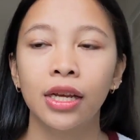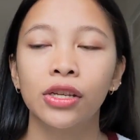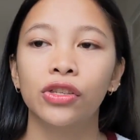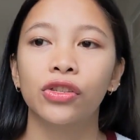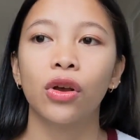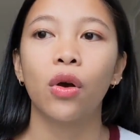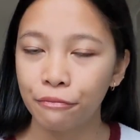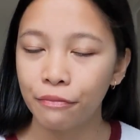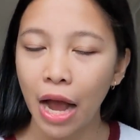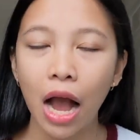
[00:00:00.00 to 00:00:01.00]
So
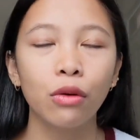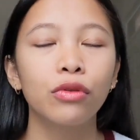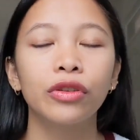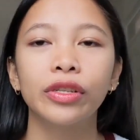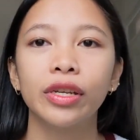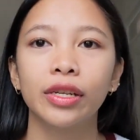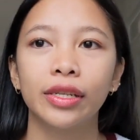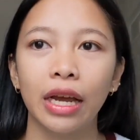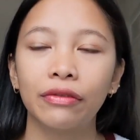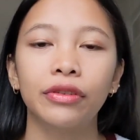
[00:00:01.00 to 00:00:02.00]
I would
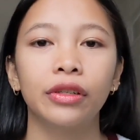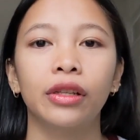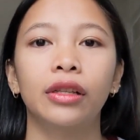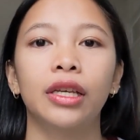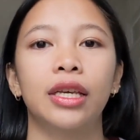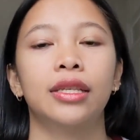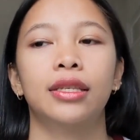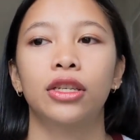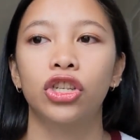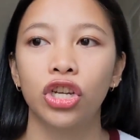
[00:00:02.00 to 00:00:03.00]
definitely
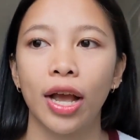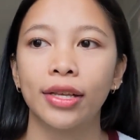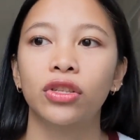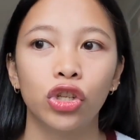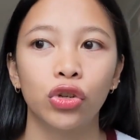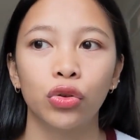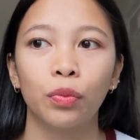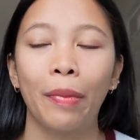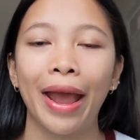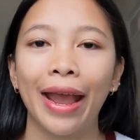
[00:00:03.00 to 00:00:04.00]
suggest
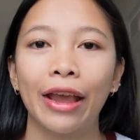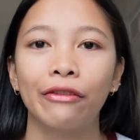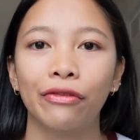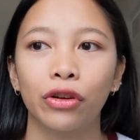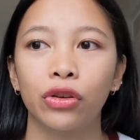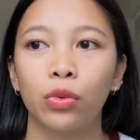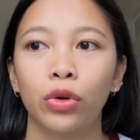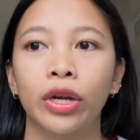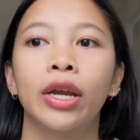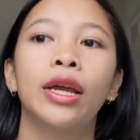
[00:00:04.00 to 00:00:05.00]
to pay for
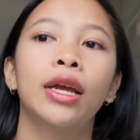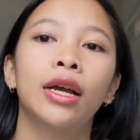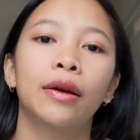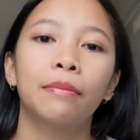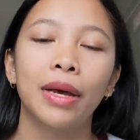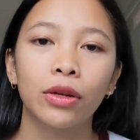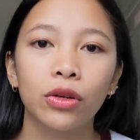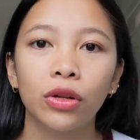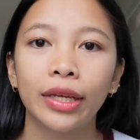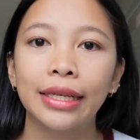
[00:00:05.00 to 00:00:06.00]
your
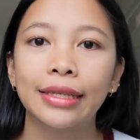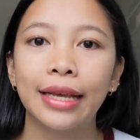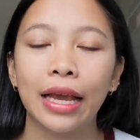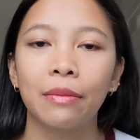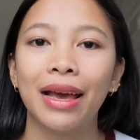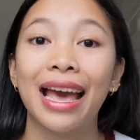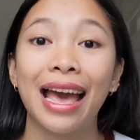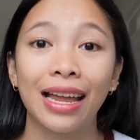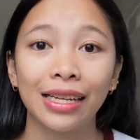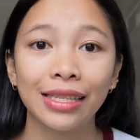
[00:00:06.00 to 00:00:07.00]
medical exam
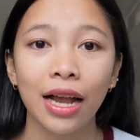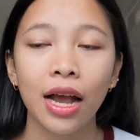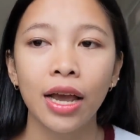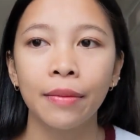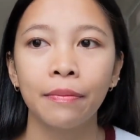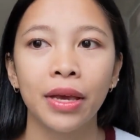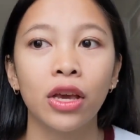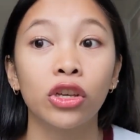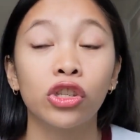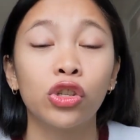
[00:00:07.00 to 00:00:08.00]
ahead of time
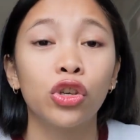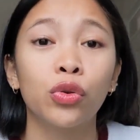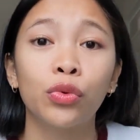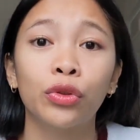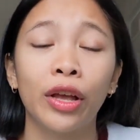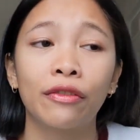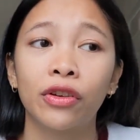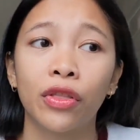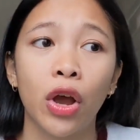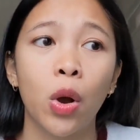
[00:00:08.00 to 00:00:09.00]
because you will
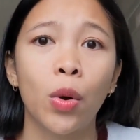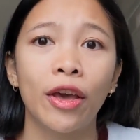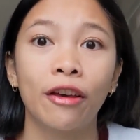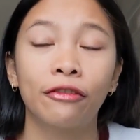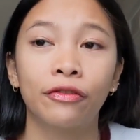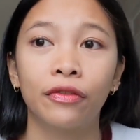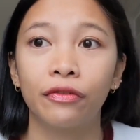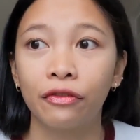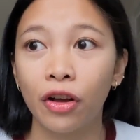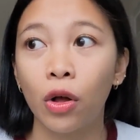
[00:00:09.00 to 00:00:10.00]
never know if
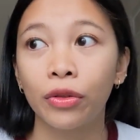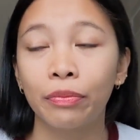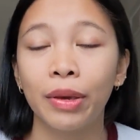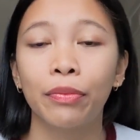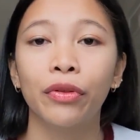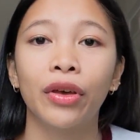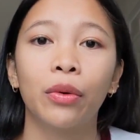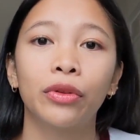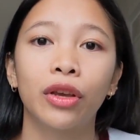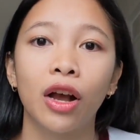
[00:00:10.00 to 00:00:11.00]
all the people
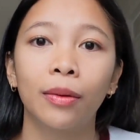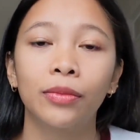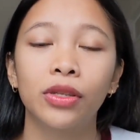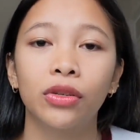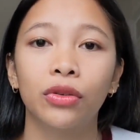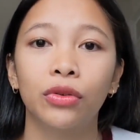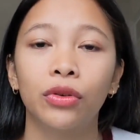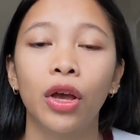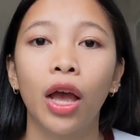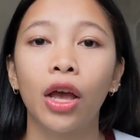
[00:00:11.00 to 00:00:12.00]
that would come
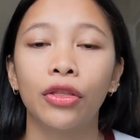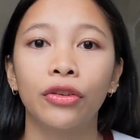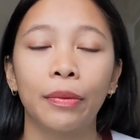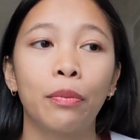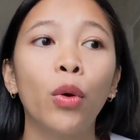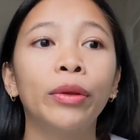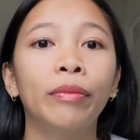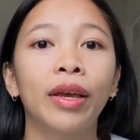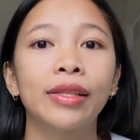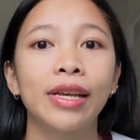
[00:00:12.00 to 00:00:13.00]
to their
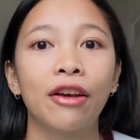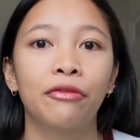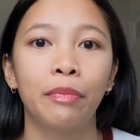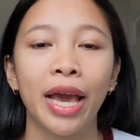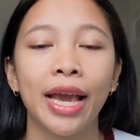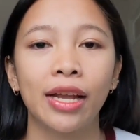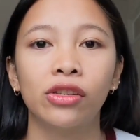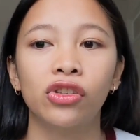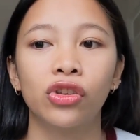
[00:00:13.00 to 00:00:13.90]
appointment have paid.